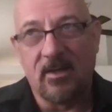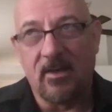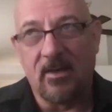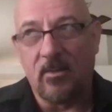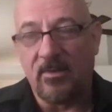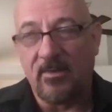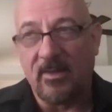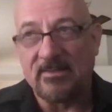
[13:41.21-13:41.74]

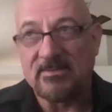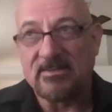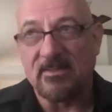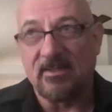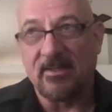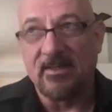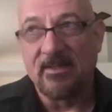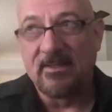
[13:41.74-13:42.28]
whether that's
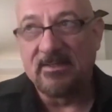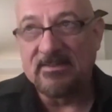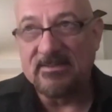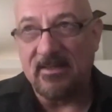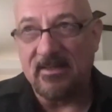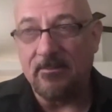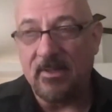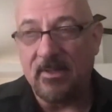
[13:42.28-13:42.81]

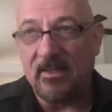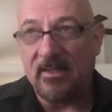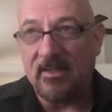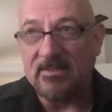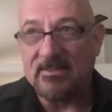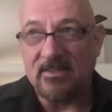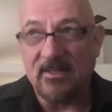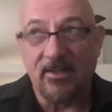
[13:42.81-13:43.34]
team
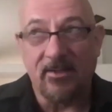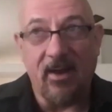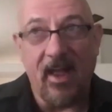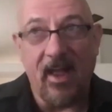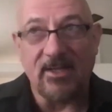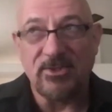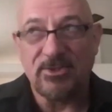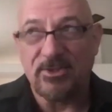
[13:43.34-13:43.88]
meetings,
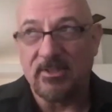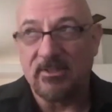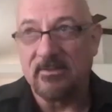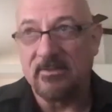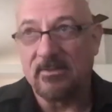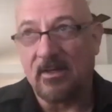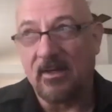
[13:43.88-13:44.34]
interaction,